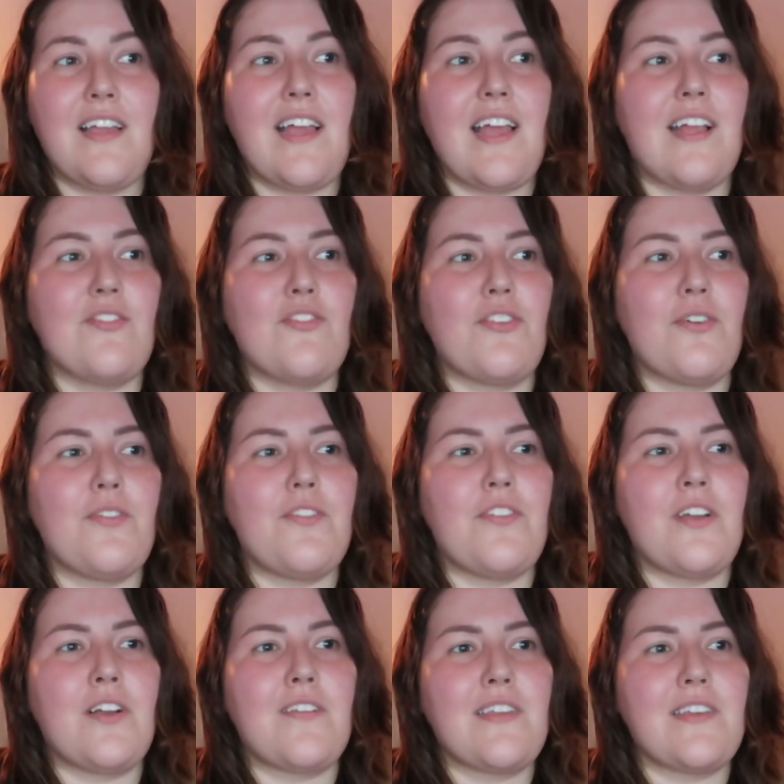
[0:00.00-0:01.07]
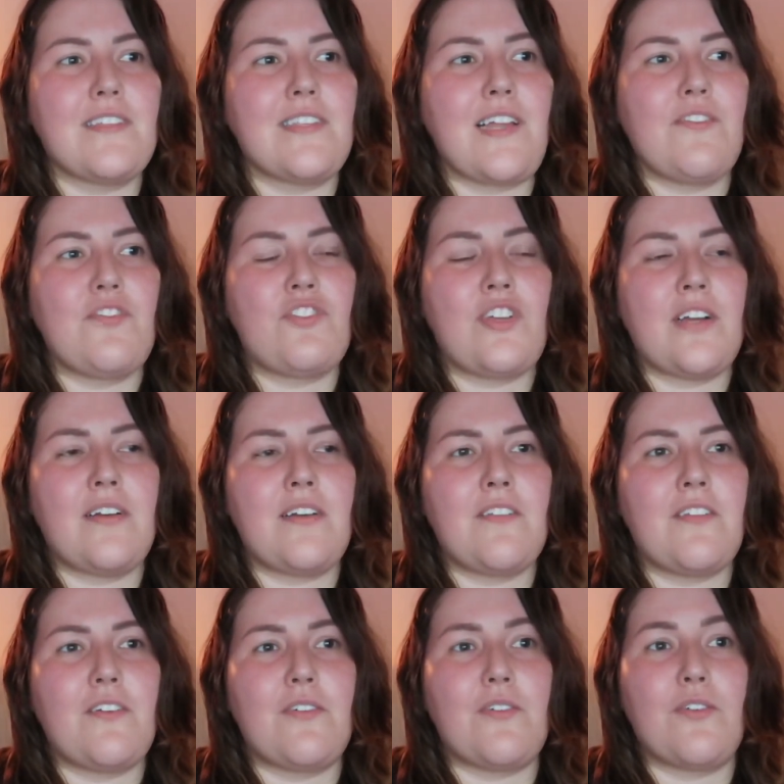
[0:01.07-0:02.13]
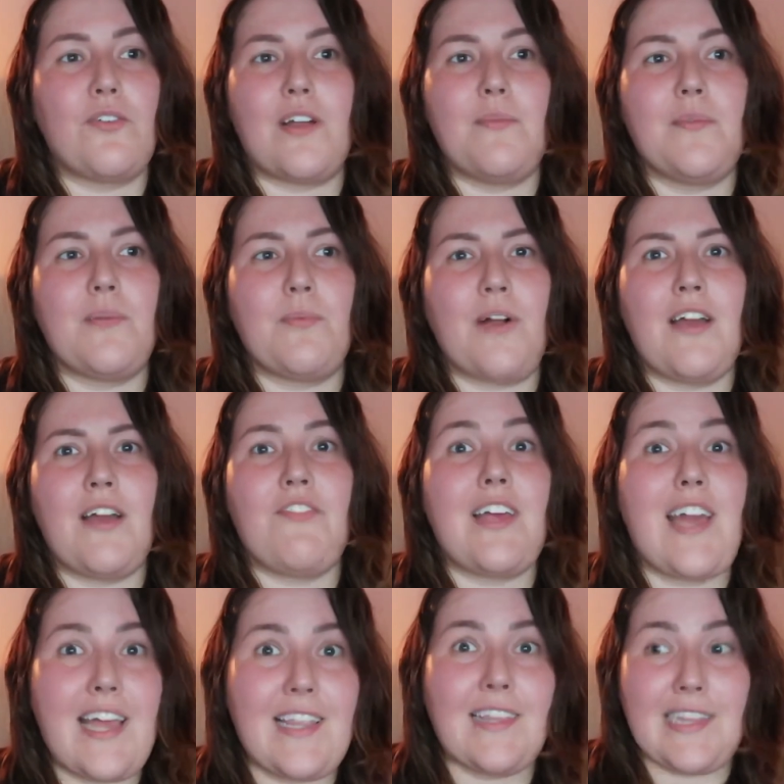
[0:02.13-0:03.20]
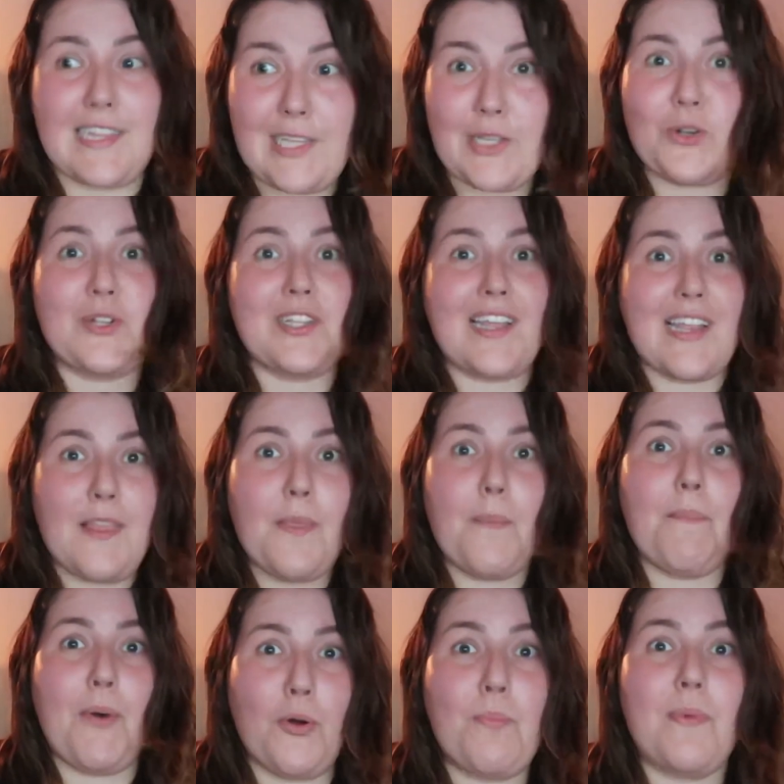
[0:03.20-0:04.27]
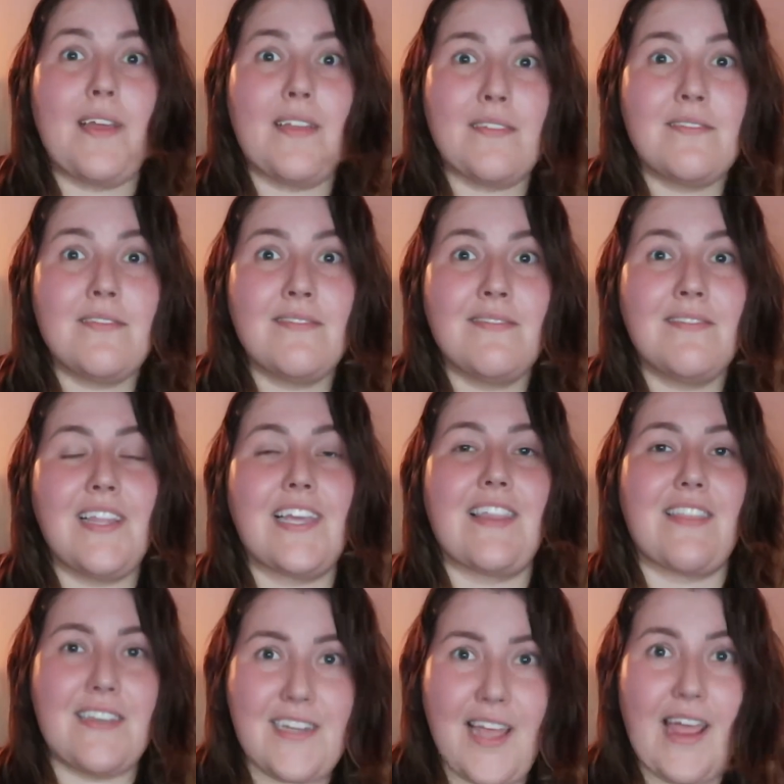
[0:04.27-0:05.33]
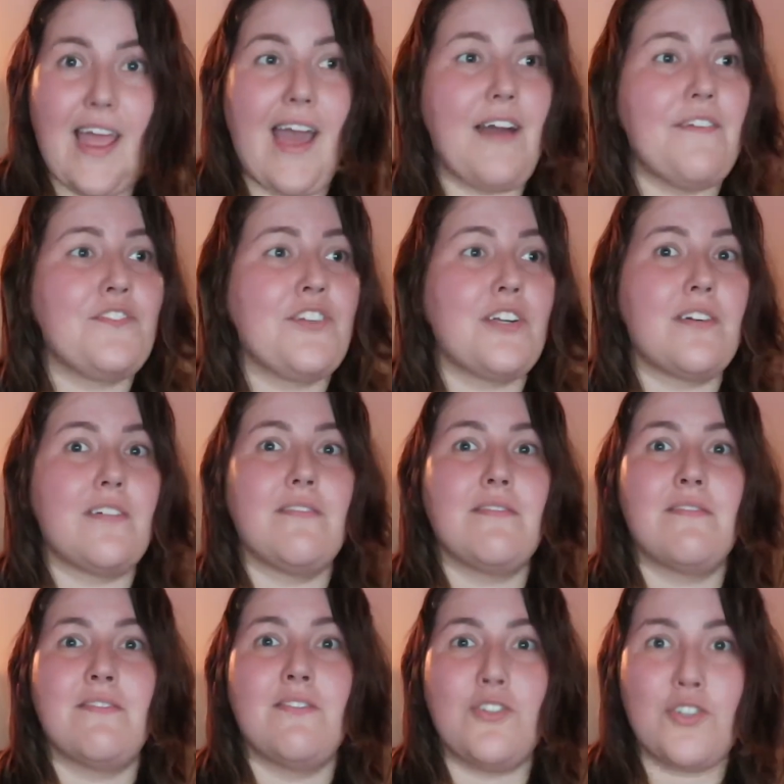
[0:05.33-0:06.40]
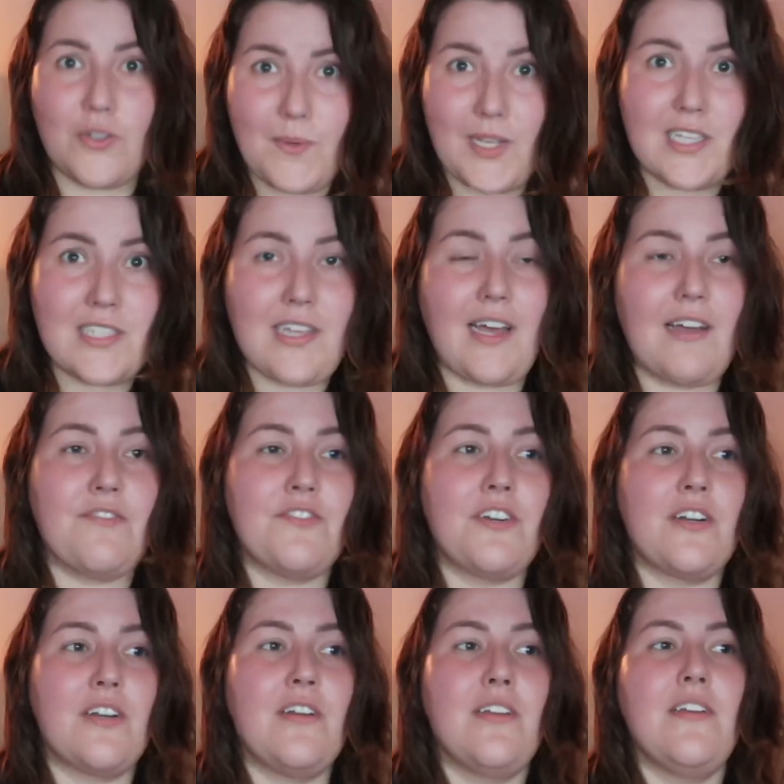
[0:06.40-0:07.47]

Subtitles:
And so there are things that I've shared here that are incredibly private and literally in the moment, like the day after, 2 weeks after,